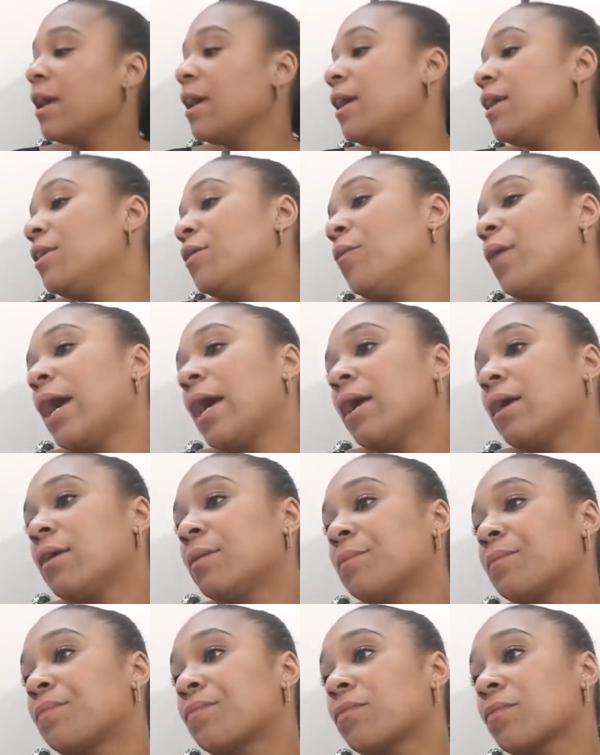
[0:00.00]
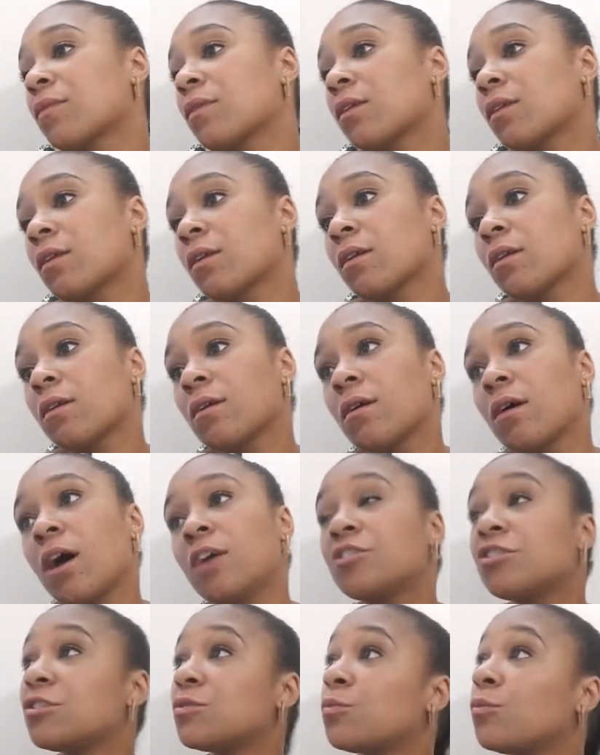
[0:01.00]
Anyway,
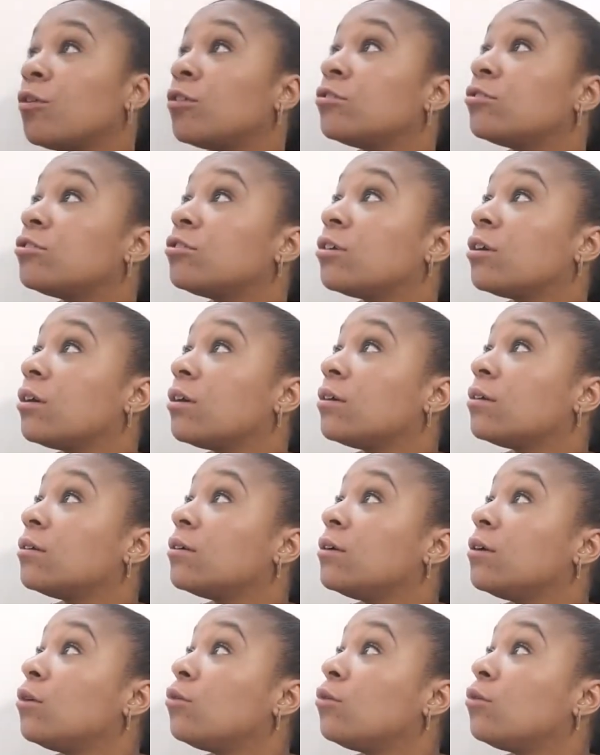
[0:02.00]
I just want to.